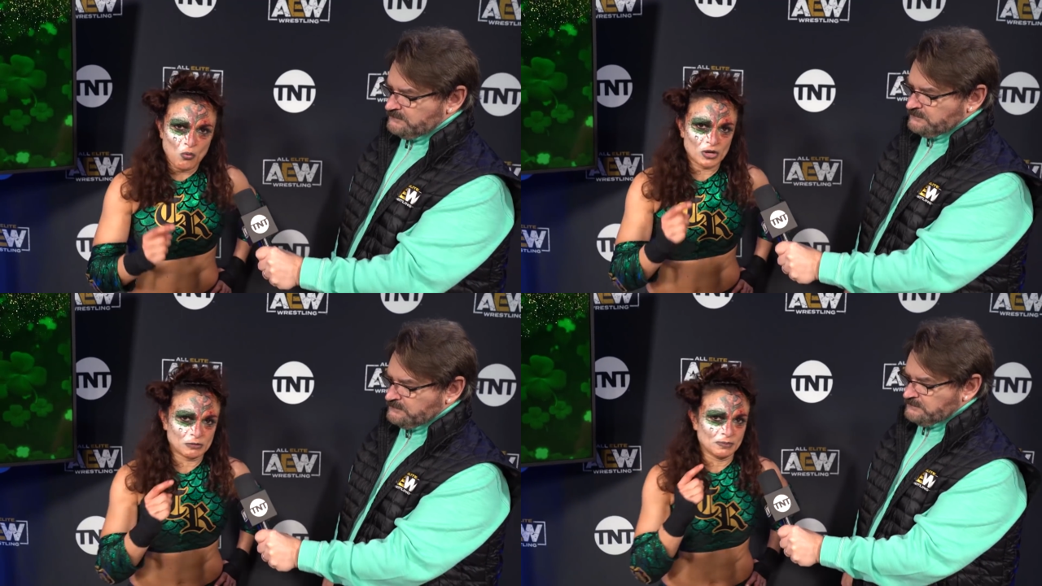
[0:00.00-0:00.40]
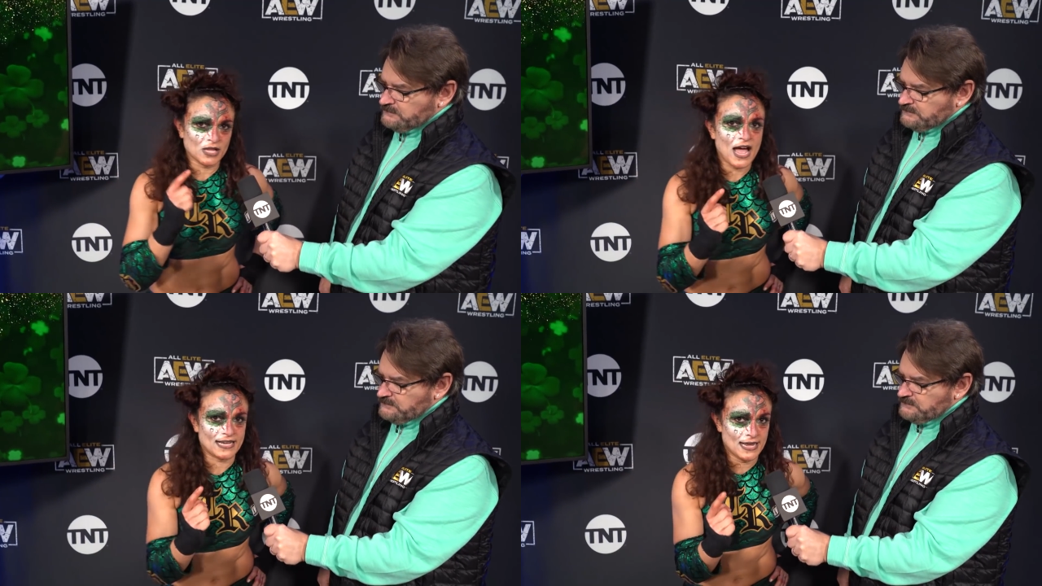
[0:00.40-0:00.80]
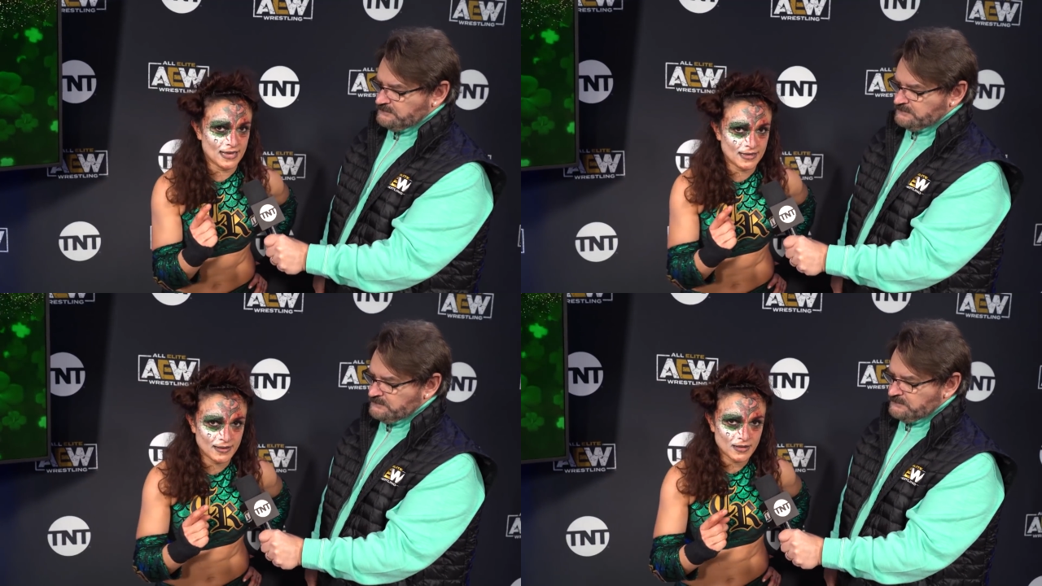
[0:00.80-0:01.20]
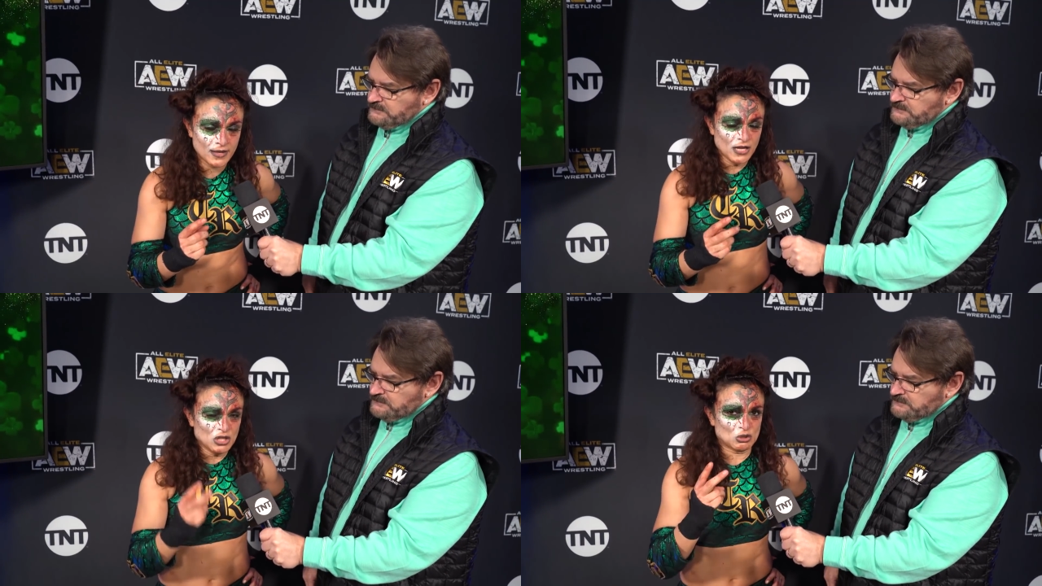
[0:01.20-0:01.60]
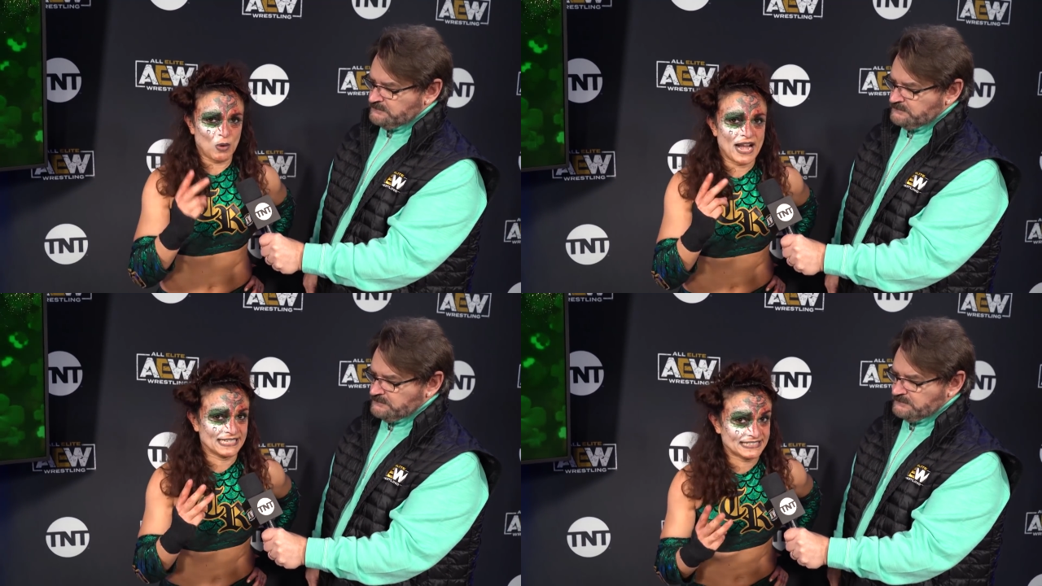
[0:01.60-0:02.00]
Speaker 1: with blood,
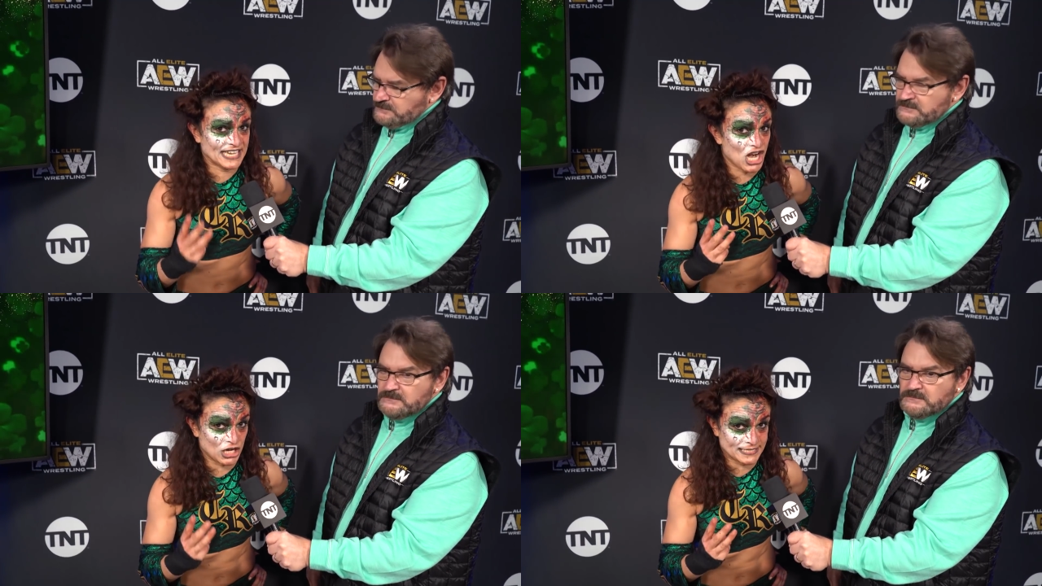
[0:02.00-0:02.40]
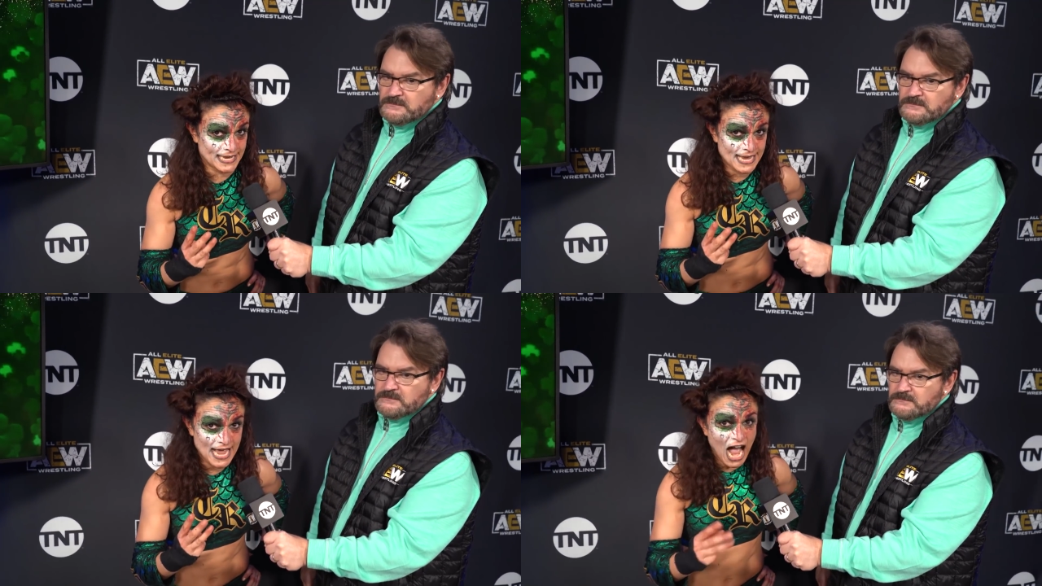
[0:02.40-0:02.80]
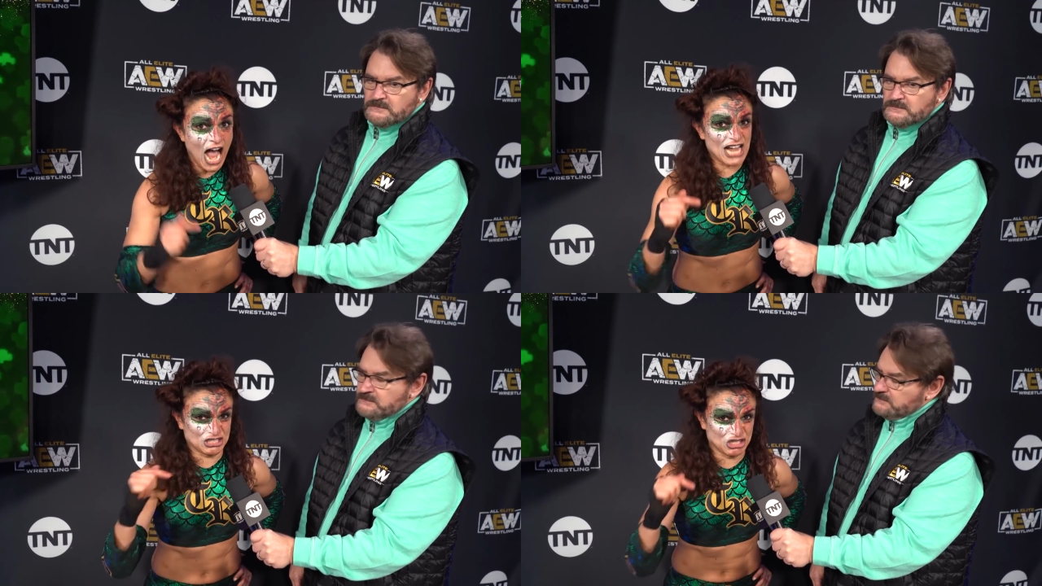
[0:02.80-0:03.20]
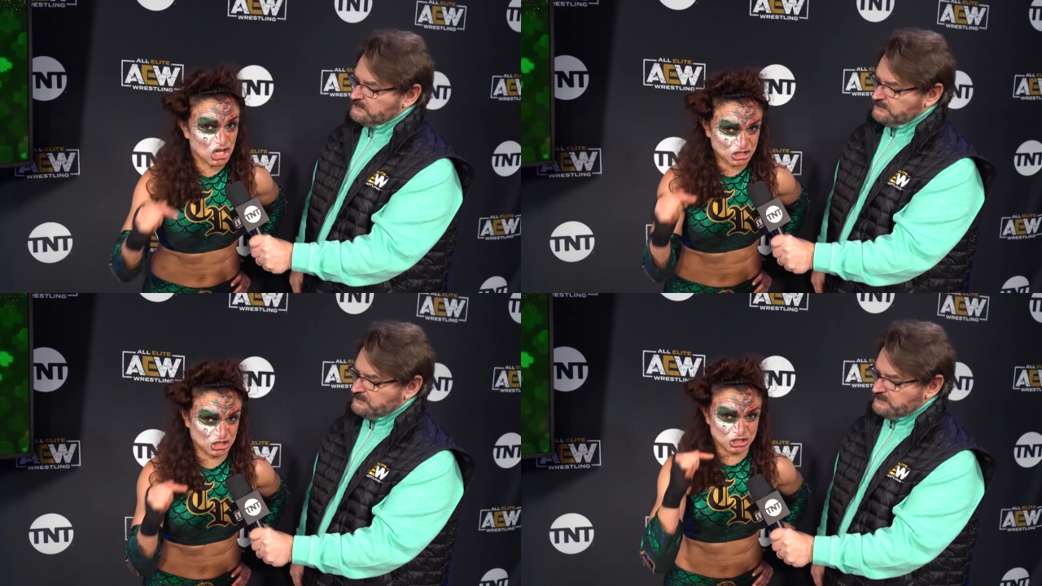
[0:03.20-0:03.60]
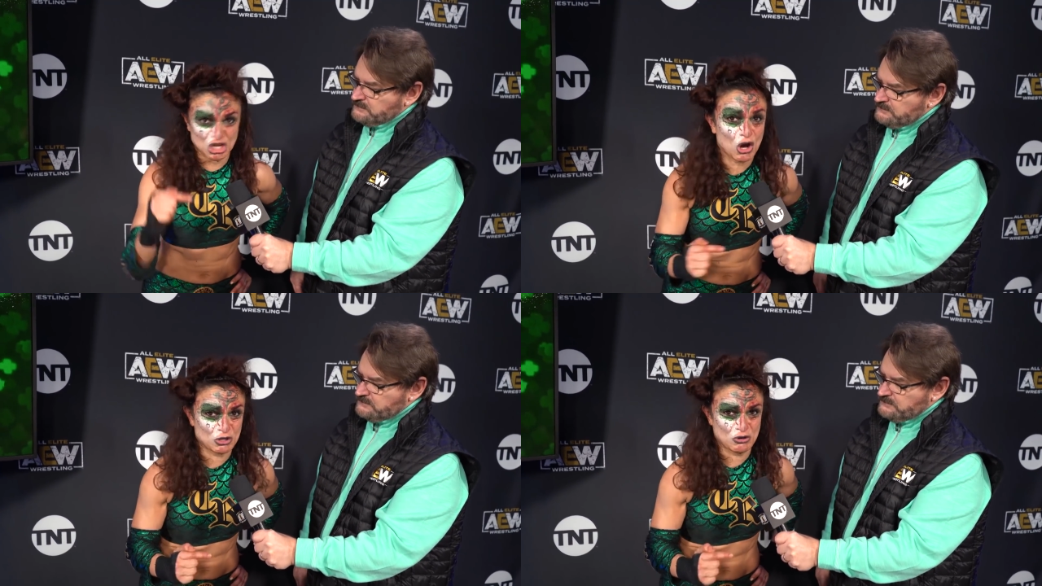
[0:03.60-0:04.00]
sweat, and tears. I just
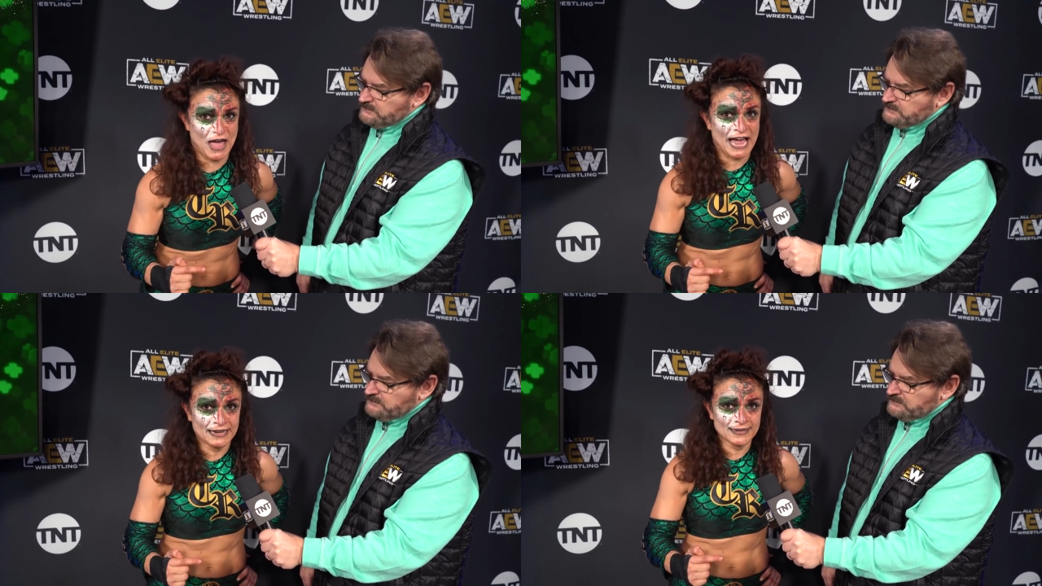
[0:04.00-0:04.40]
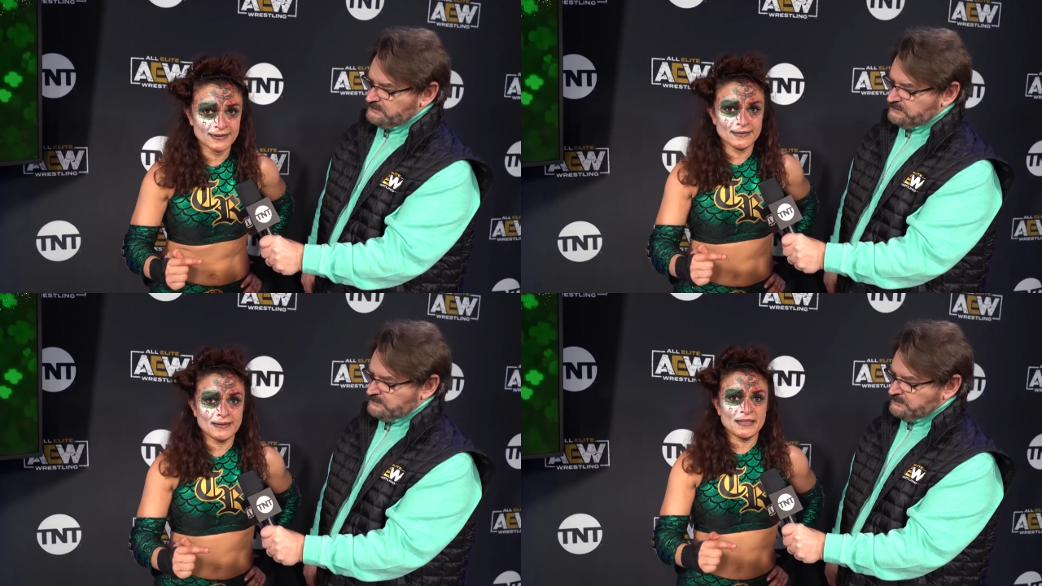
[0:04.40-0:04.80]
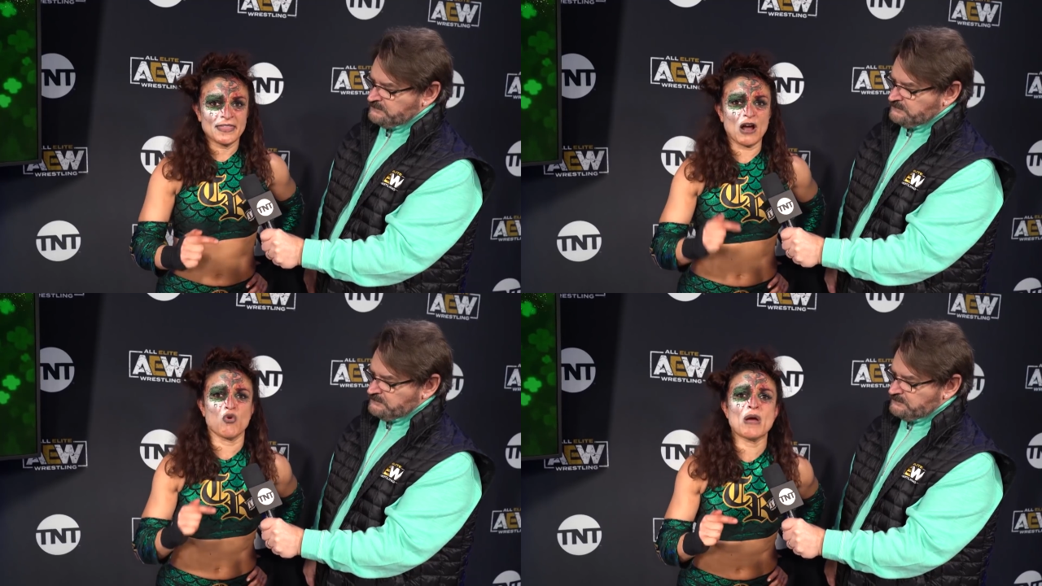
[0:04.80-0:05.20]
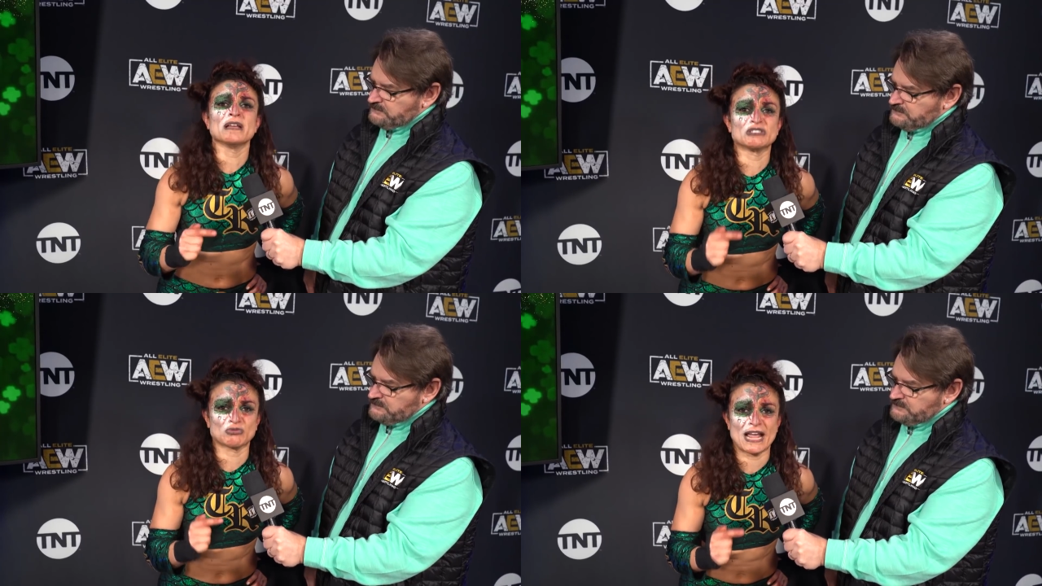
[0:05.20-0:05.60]
show you that! That women's